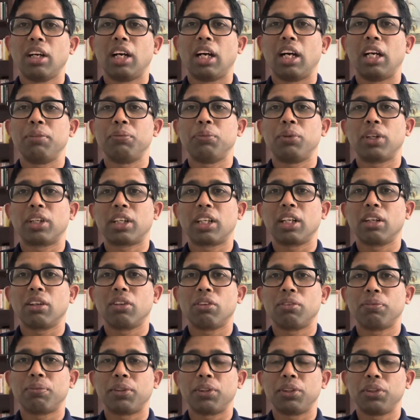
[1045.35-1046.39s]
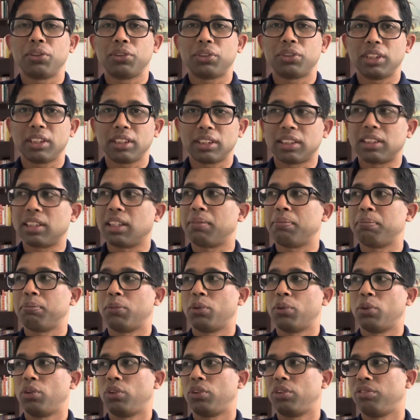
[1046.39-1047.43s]
I am working on producing some
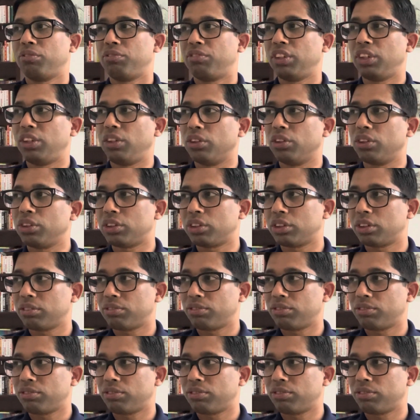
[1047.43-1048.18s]
more videos